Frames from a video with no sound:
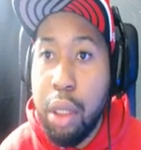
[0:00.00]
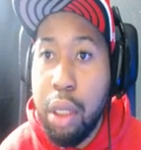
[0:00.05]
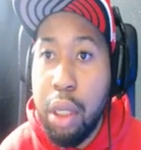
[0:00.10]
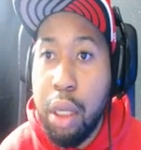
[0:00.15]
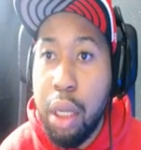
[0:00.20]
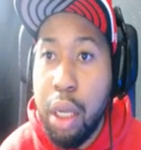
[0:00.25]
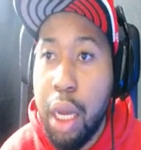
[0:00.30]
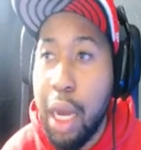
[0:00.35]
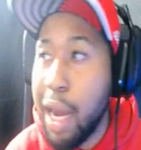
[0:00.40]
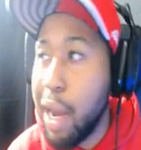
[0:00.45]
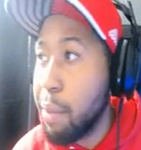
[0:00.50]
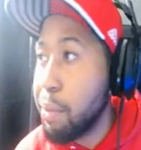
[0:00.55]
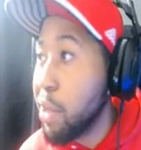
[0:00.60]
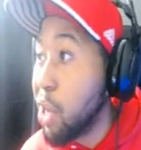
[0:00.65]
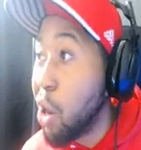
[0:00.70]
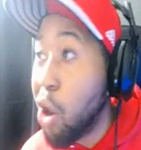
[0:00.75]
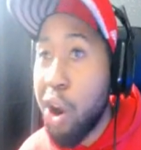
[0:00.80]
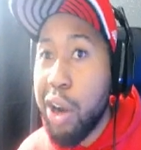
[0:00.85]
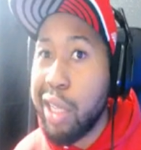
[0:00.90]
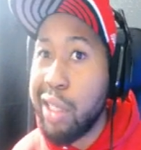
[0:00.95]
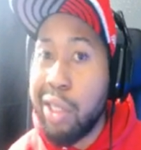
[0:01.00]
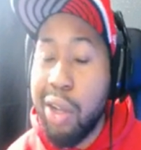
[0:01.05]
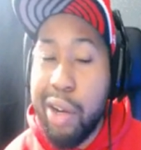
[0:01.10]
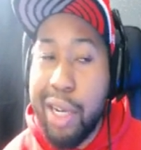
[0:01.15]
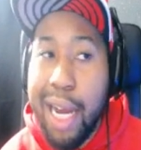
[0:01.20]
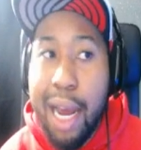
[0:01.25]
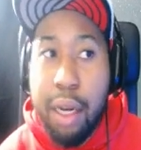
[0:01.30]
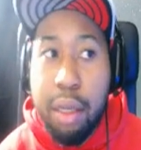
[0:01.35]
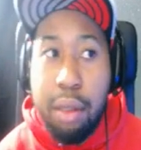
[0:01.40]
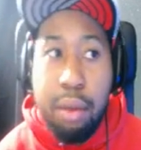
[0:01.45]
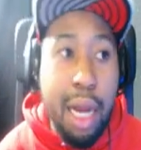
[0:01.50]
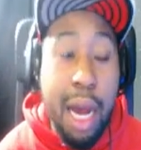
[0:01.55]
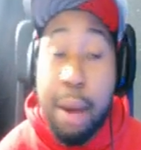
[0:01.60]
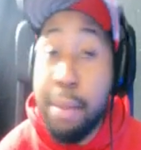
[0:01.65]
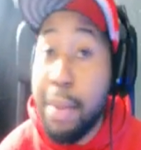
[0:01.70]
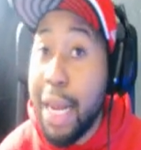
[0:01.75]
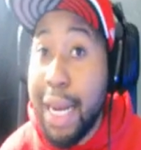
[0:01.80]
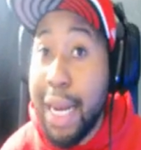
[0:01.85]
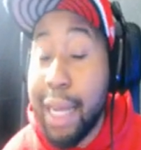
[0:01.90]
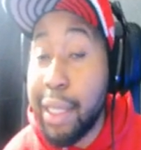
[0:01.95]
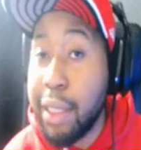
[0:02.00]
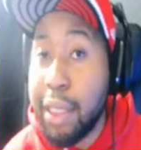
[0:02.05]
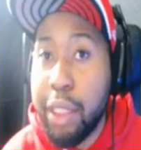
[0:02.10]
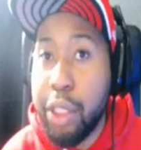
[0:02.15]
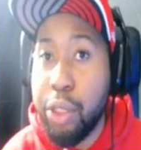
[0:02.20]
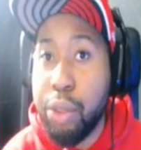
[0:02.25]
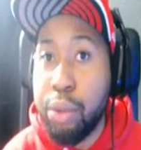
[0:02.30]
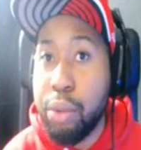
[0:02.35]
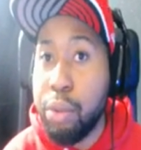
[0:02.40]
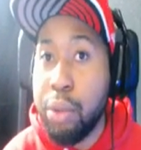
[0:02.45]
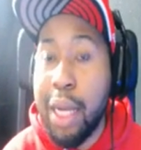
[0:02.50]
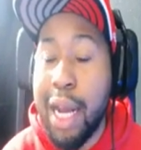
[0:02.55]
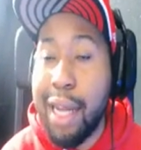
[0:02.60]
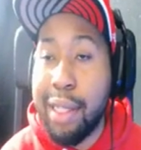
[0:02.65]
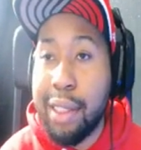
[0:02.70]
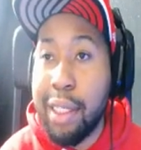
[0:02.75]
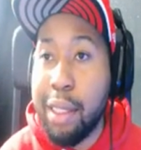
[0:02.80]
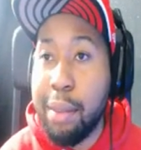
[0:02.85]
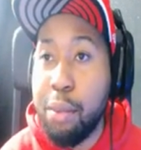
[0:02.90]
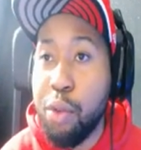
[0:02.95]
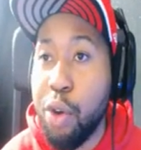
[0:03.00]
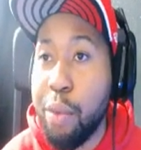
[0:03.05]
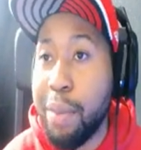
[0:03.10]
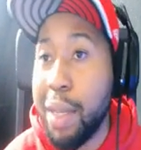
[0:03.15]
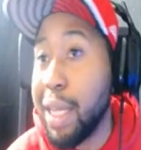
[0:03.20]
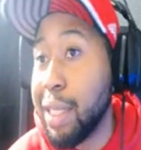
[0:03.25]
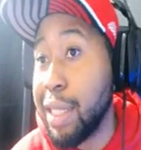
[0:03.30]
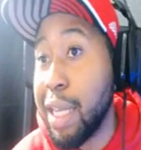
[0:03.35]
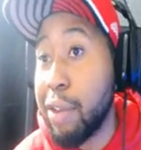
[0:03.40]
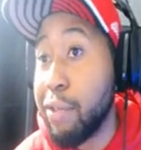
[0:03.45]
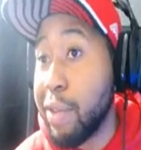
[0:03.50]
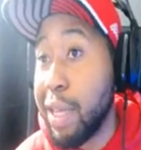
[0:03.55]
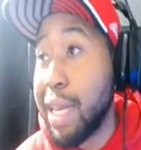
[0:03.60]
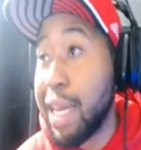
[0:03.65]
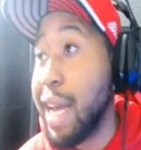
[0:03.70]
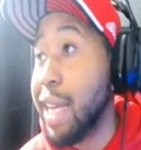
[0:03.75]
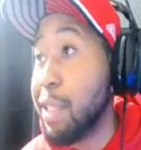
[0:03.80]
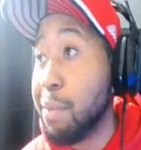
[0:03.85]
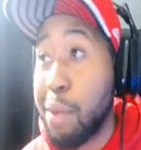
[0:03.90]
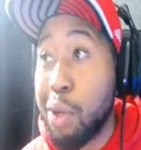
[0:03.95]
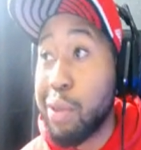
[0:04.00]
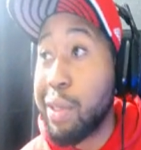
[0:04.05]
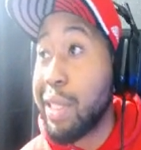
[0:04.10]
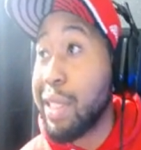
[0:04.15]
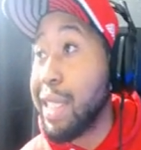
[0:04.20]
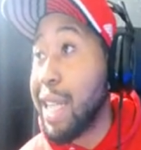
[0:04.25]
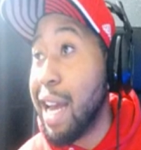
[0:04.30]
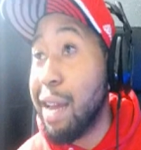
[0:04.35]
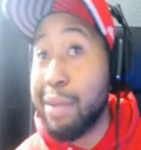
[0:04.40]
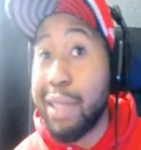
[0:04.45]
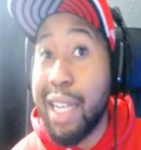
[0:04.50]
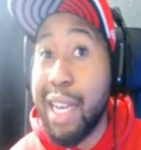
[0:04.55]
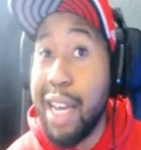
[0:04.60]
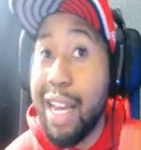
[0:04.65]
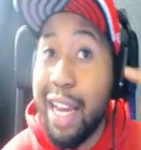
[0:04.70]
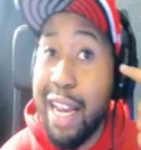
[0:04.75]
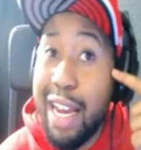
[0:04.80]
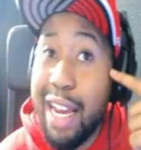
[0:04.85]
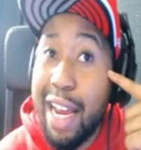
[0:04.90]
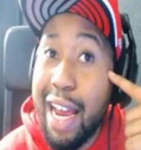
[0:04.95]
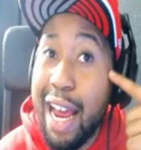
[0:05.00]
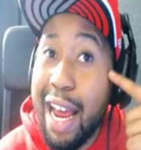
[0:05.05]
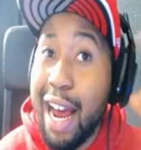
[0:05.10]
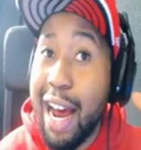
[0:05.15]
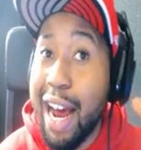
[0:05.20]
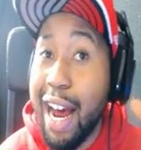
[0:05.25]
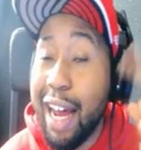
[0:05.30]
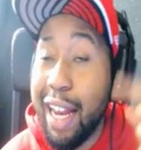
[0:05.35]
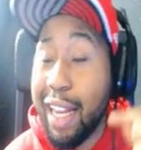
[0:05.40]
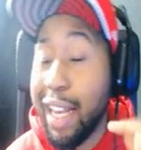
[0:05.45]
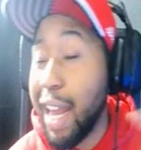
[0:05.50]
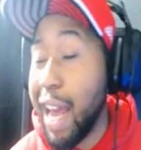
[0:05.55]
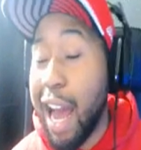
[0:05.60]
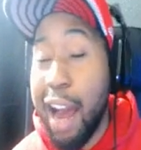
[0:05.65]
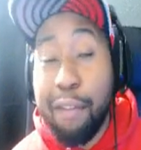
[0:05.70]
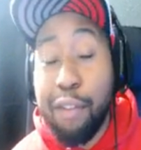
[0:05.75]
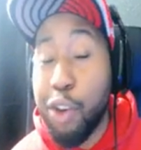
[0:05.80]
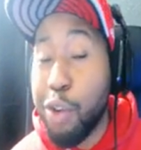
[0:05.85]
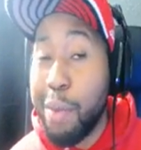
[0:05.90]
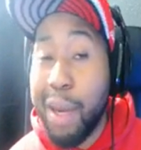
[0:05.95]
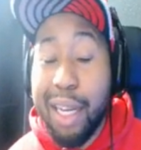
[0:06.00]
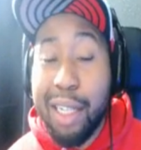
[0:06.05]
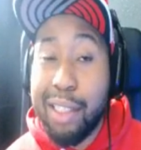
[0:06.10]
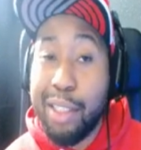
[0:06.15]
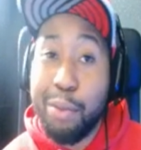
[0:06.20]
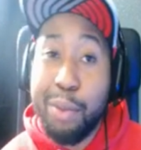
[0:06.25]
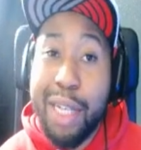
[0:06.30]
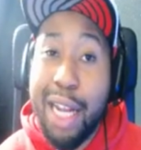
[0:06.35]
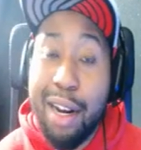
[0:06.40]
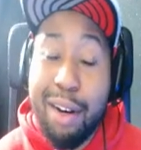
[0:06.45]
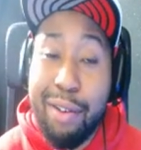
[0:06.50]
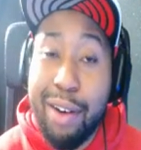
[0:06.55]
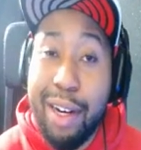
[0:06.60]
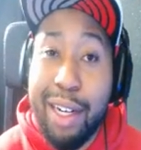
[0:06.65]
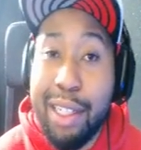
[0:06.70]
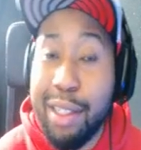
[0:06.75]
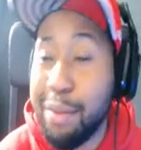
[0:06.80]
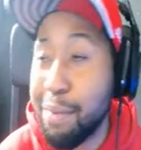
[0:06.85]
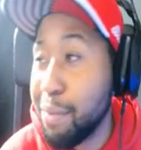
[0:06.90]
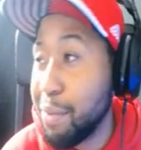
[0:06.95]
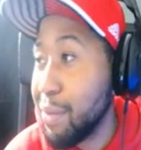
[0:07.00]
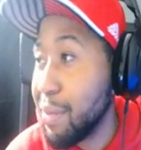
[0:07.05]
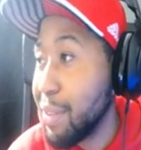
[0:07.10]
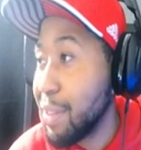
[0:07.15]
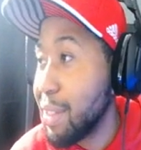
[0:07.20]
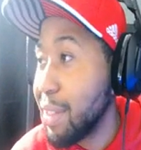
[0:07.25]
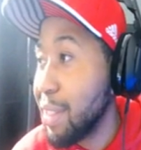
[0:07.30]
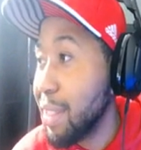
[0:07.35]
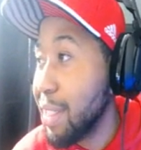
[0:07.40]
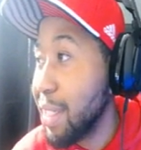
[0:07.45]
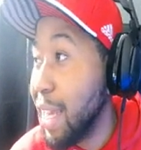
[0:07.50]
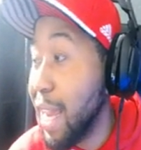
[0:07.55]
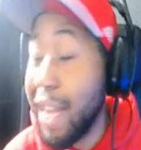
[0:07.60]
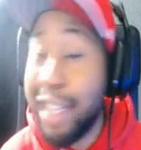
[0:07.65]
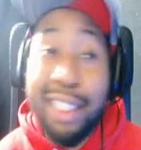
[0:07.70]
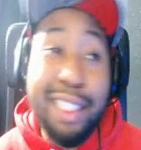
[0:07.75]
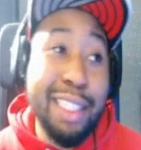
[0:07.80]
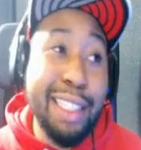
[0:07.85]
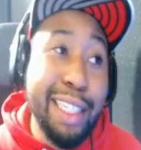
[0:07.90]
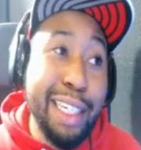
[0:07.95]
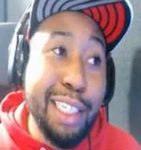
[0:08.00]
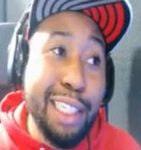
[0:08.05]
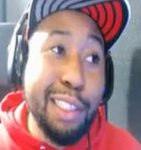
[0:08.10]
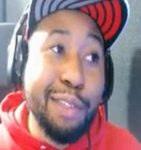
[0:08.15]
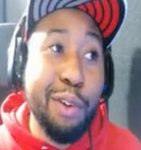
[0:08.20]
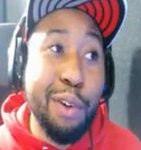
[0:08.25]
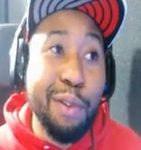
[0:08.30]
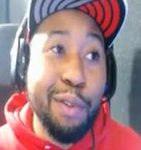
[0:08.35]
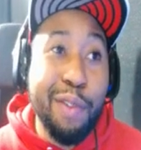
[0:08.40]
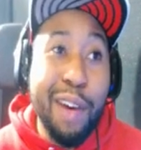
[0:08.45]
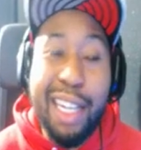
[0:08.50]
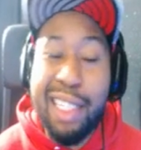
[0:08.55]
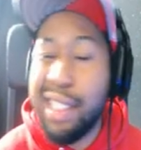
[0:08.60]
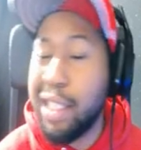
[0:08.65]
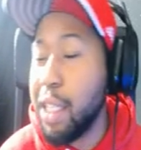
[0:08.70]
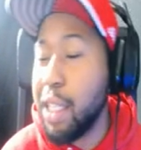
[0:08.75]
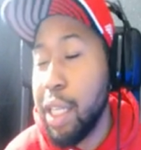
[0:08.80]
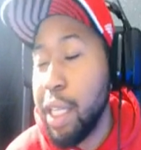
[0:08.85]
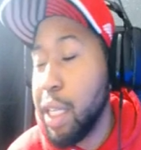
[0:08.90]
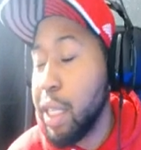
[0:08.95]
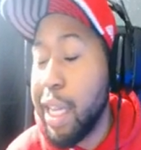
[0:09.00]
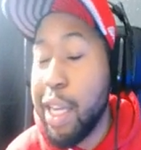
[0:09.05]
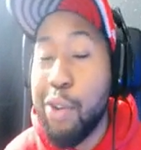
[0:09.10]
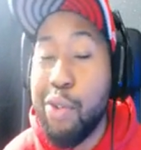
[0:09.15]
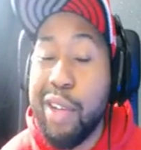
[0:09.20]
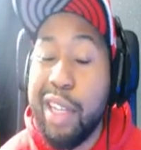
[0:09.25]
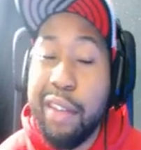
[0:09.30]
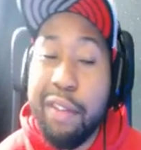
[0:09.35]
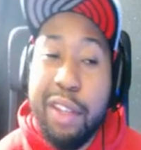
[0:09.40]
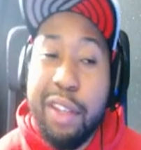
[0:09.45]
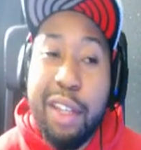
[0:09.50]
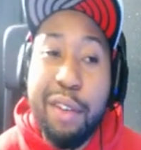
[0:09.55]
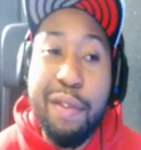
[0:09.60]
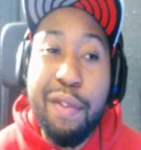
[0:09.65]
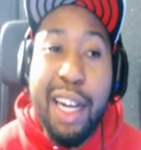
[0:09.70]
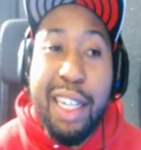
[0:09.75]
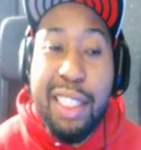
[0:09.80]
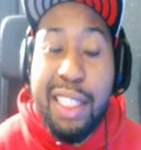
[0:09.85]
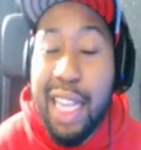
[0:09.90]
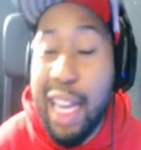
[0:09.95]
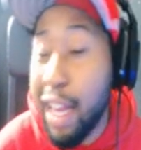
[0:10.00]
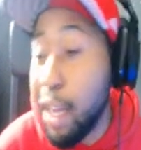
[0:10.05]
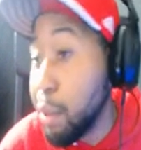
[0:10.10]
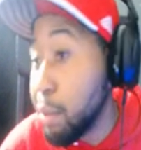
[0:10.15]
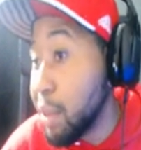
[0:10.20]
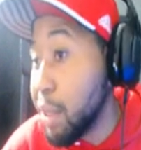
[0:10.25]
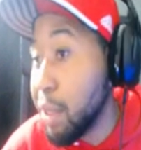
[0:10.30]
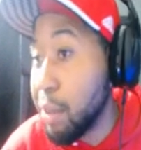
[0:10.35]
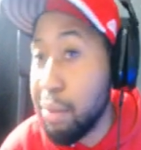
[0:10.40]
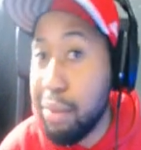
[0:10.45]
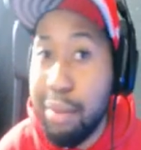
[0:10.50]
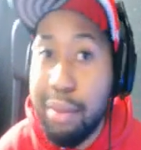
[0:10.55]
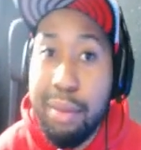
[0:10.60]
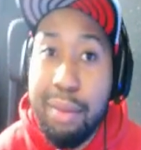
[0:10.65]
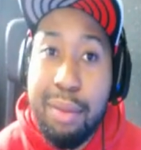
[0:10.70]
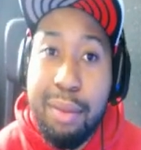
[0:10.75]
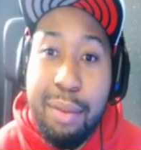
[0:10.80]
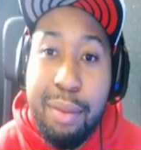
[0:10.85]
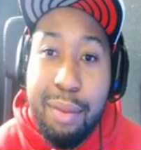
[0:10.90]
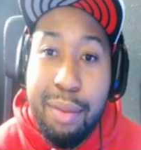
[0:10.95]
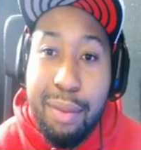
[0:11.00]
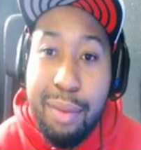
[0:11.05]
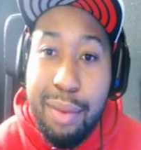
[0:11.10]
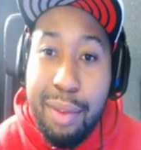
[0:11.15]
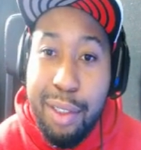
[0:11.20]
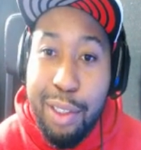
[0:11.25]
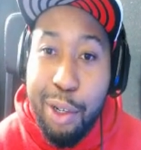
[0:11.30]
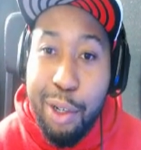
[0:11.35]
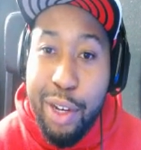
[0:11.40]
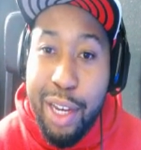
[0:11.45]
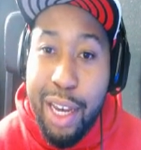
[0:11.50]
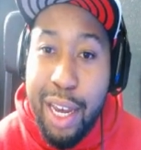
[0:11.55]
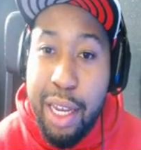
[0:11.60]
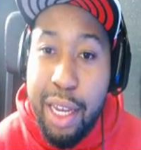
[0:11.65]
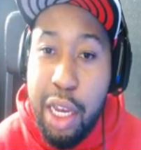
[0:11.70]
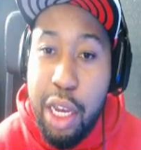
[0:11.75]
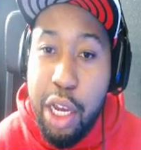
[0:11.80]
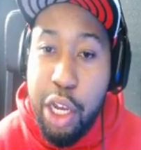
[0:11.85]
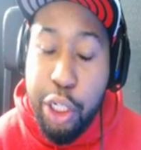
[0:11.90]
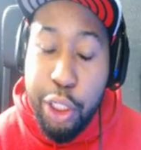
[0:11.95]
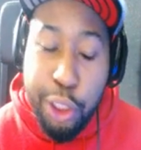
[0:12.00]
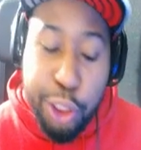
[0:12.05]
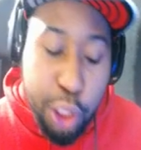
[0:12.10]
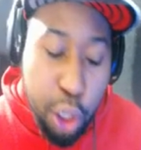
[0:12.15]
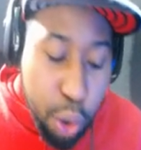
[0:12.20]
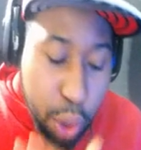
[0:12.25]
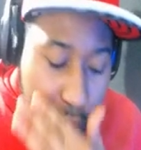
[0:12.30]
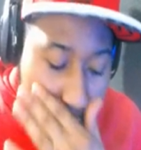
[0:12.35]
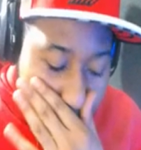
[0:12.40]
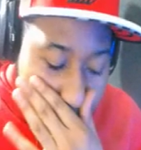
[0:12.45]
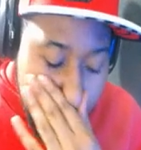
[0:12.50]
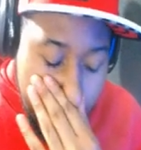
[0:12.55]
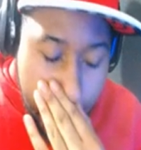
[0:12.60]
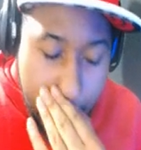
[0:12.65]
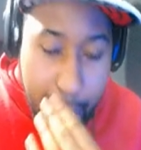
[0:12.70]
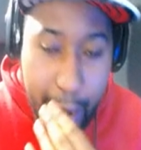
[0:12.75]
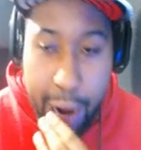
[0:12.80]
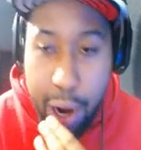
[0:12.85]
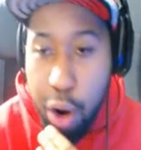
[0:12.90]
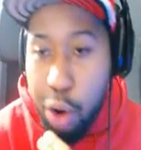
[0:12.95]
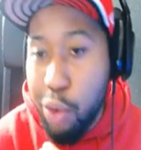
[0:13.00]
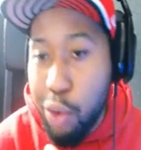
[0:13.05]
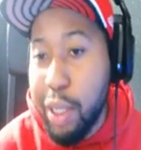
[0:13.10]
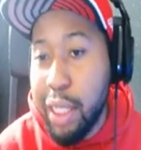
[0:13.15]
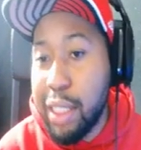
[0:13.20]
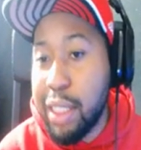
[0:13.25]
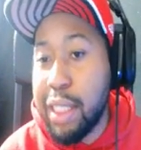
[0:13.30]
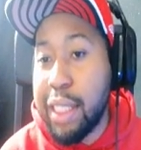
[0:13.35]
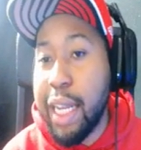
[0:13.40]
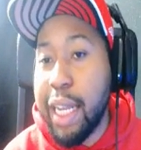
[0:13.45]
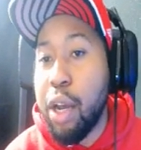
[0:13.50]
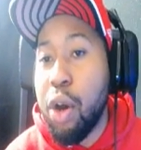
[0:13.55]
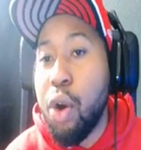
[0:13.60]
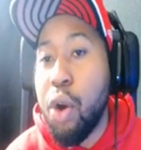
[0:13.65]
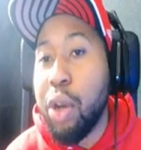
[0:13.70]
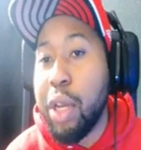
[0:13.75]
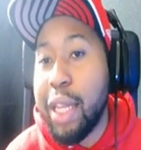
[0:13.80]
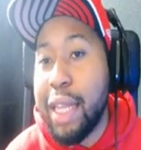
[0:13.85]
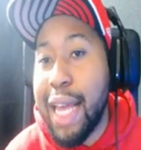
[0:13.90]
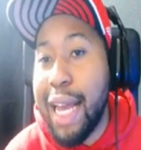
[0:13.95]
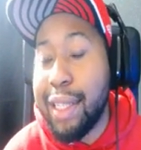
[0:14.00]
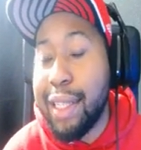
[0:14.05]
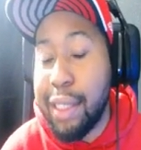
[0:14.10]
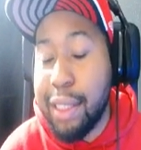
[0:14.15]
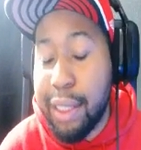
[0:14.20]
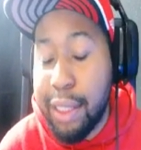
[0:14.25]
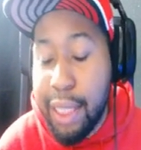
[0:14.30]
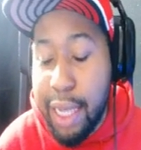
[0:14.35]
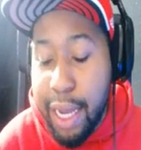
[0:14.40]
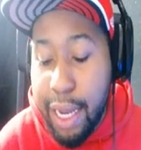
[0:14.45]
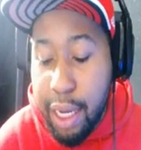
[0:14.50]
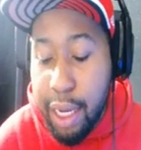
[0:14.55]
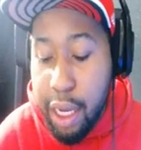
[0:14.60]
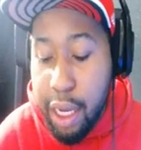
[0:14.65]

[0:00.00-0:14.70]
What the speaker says: The artists are not. I'm not asking you guys anymore because I realize most of the times, I've learned my lesson with that already. Asking niggas for advice, they won't give you the advice that helps them. Okay? So, I only say all of that to say,